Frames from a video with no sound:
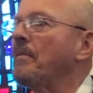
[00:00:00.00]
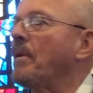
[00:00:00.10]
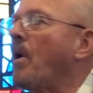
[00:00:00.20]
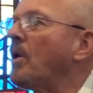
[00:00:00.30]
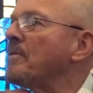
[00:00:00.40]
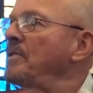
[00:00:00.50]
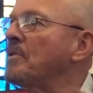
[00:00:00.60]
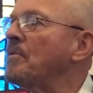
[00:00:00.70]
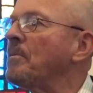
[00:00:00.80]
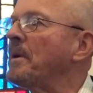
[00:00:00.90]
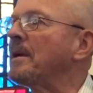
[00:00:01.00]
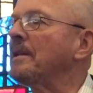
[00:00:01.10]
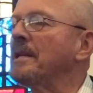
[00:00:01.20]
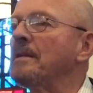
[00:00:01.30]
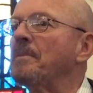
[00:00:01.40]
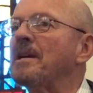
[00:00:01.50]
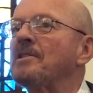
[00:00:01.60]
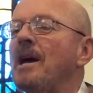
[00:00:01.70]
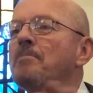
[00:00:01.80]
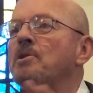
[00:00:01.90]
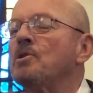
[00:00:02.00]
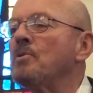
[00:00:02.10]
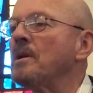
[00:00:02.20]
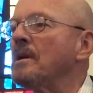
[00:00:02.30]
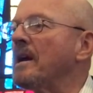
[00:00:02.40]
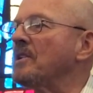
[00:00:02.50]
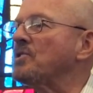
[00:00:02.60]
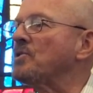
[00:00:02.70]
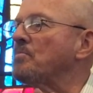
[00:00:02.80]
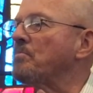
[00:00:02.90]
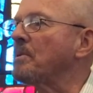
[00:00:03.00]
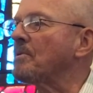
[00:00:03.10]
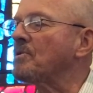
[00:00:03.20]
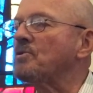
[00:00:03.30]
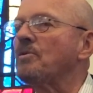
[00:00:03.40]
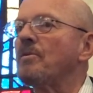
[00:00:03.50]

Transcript: All of you will be clean because I'm doing a spiritual